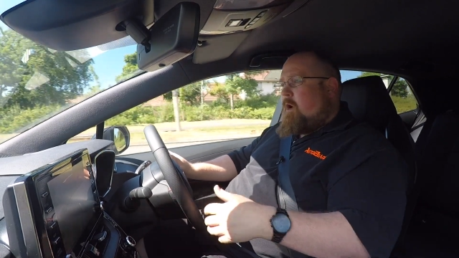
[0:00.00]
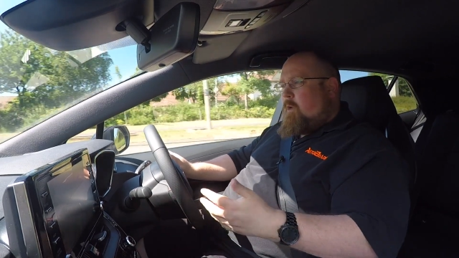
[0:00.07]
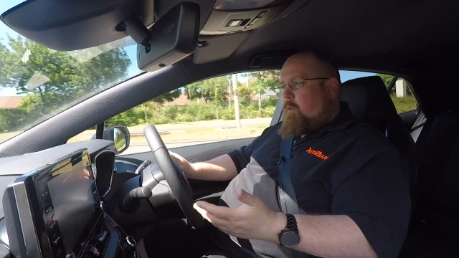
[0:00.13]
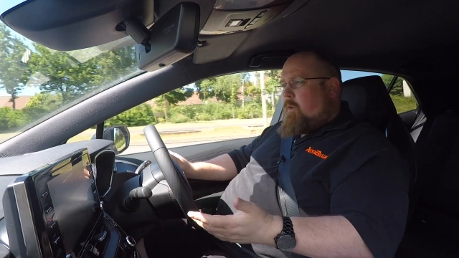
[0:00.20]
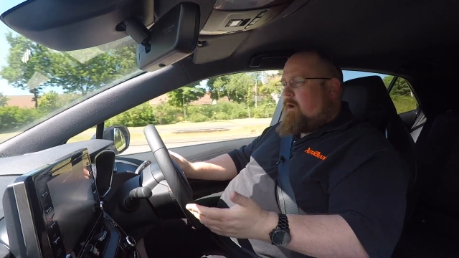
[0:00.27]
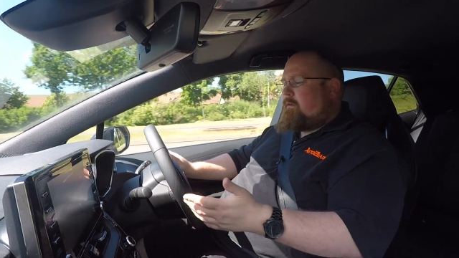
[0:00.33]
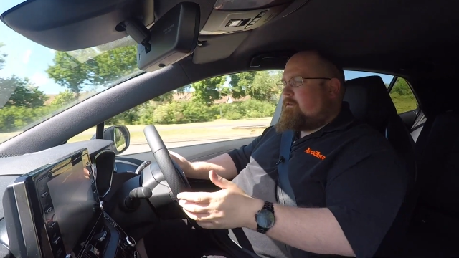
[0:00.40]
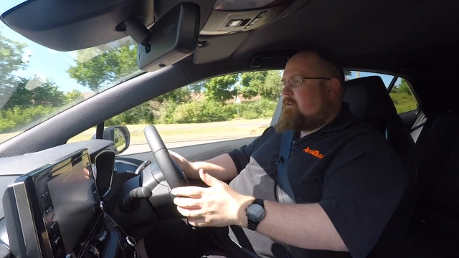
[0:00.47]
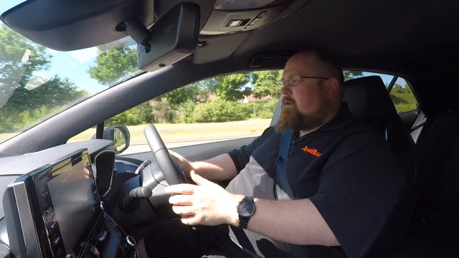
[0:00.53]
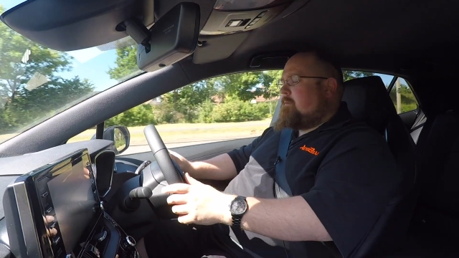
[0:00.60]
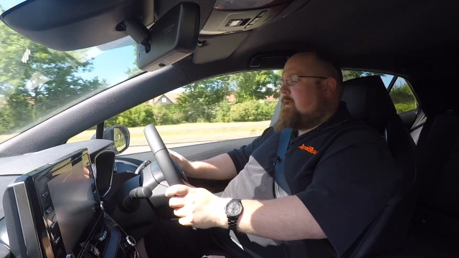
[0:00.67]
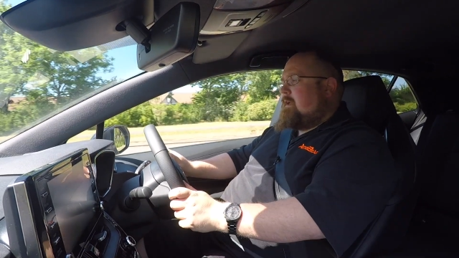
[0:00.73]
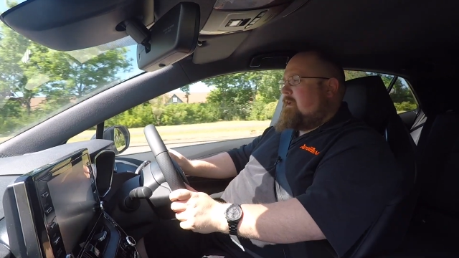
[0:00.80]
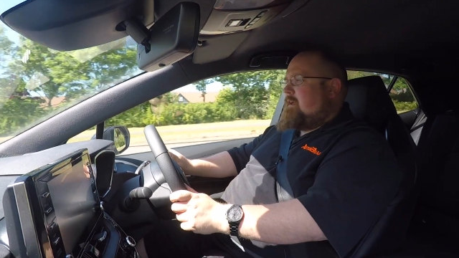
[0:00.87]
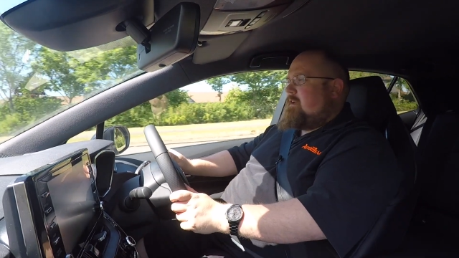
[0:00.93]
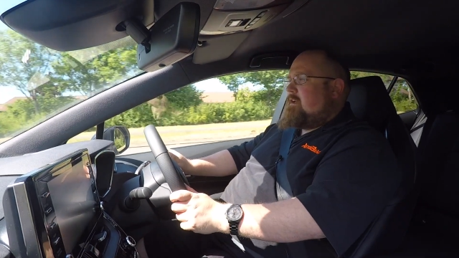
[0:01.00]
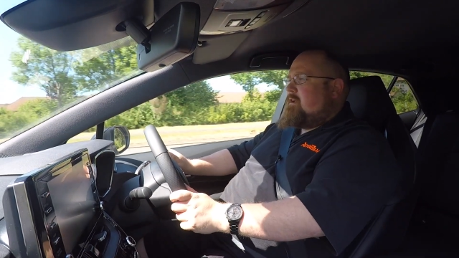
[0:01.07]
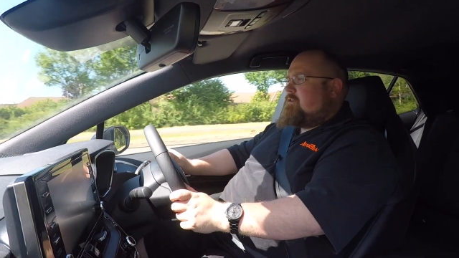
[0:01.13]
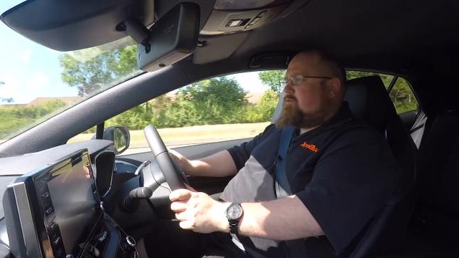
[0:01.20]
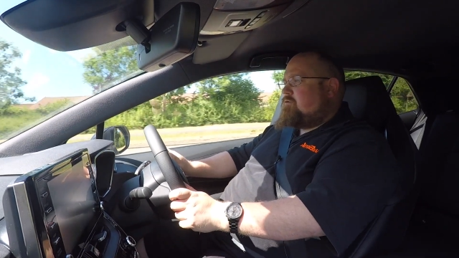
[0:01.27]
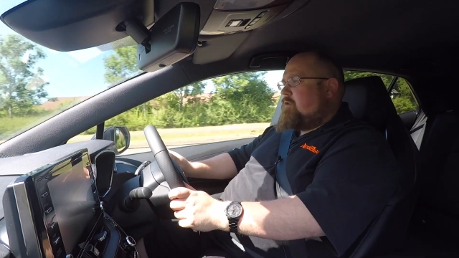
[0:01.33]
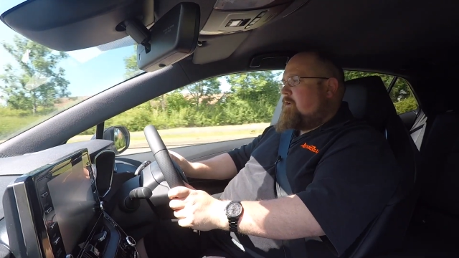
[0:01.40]
whilst I'm here
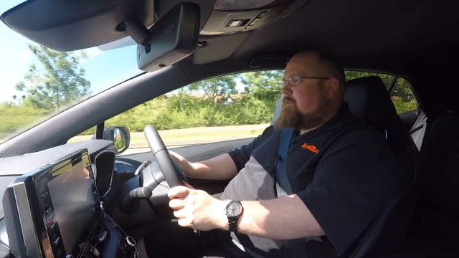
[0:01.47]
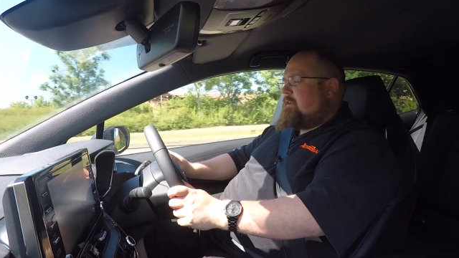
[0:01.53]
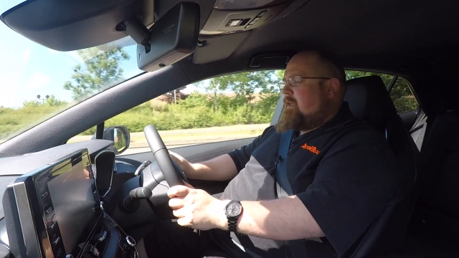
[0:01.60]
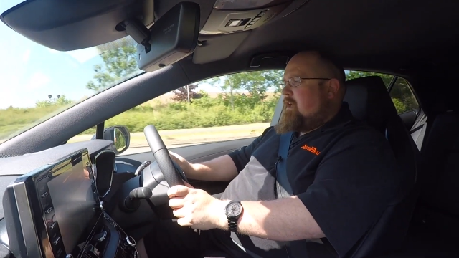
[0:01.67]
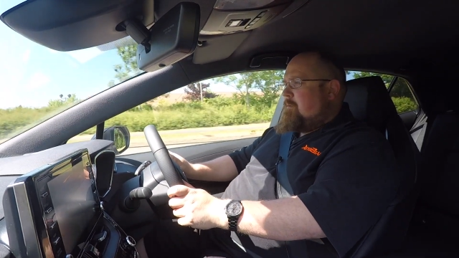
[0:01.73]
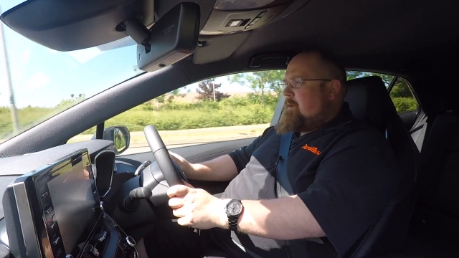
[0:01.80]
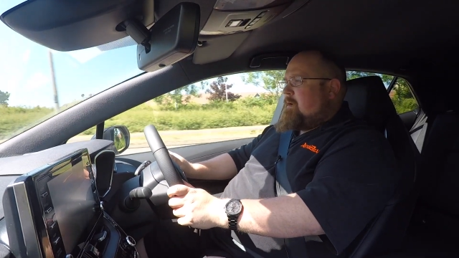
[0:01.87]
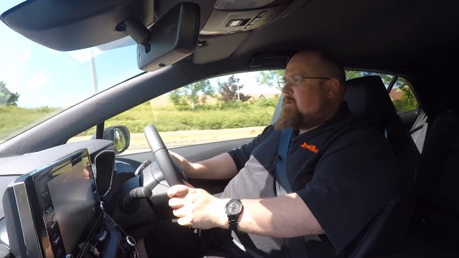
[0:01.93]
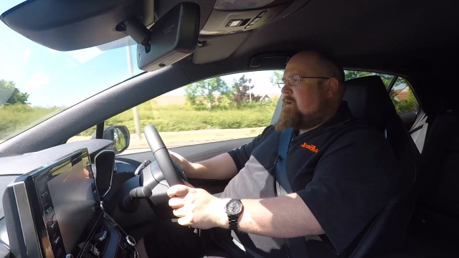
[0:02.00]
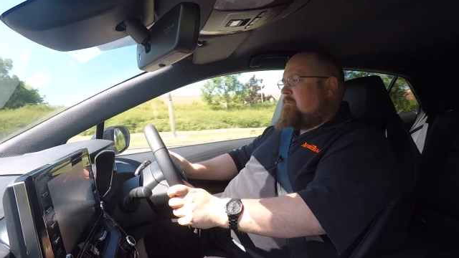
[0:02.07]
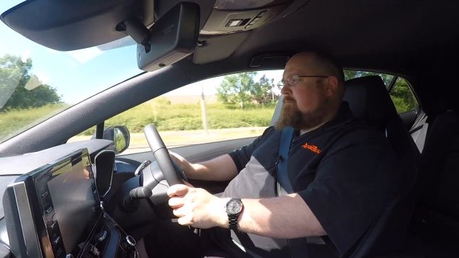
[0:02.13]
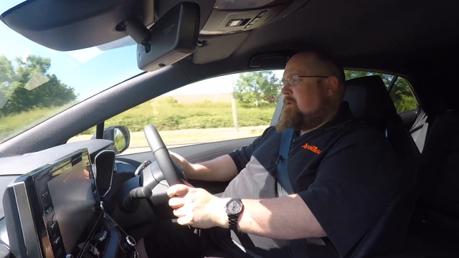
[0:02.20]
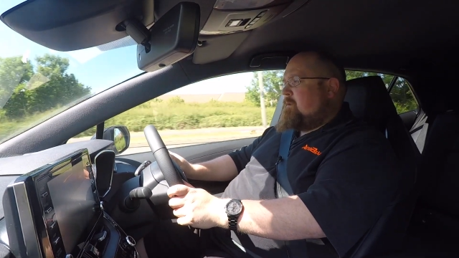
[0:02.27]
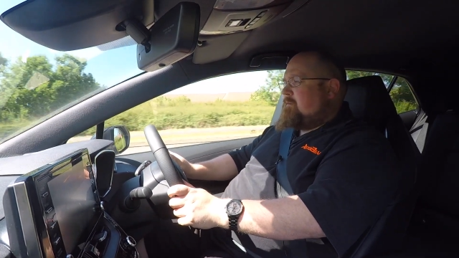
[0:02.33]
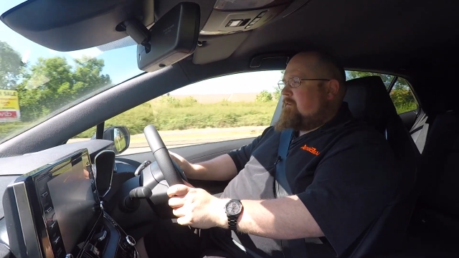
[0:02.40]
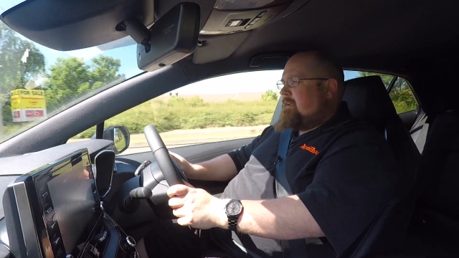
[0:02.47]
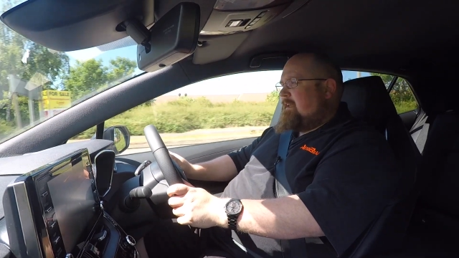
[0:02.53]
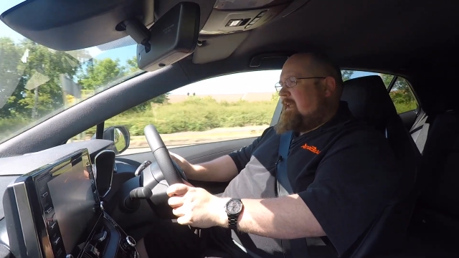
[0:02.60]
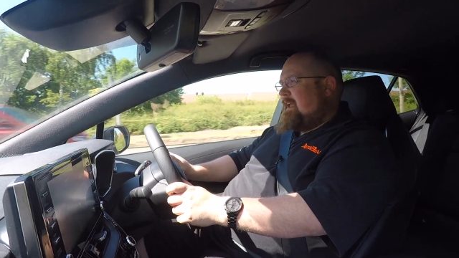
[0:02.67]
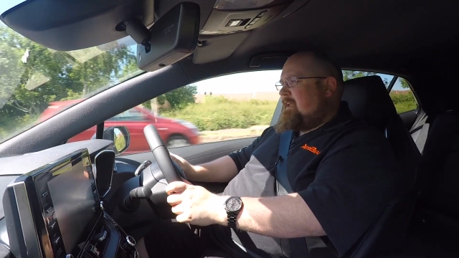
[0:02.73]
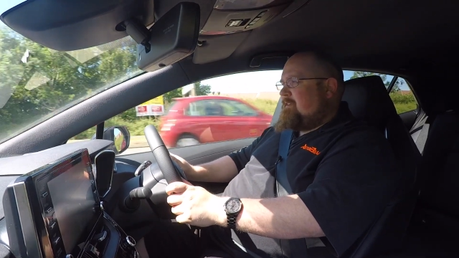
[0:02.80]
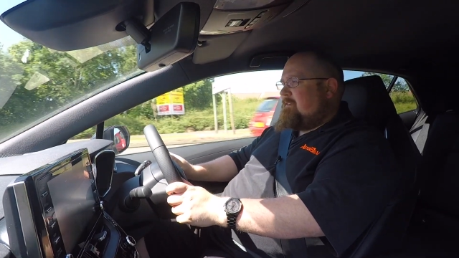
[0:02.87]
driving it about in Milton
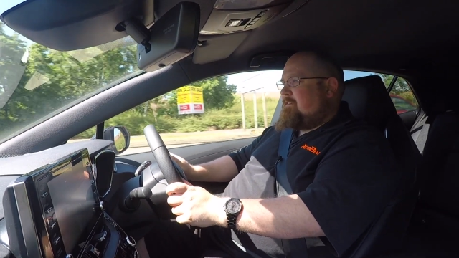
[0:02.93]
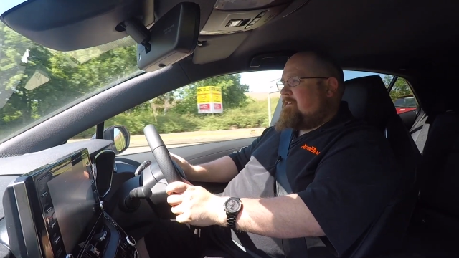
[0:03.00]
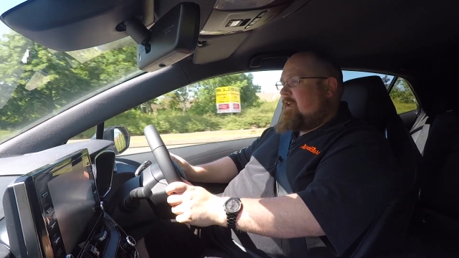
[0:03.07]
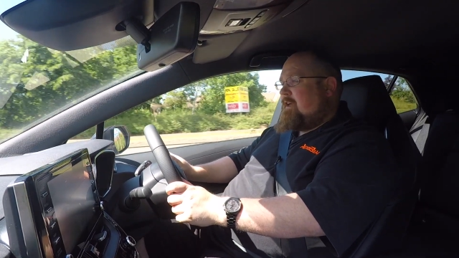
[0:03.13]
Keynes, and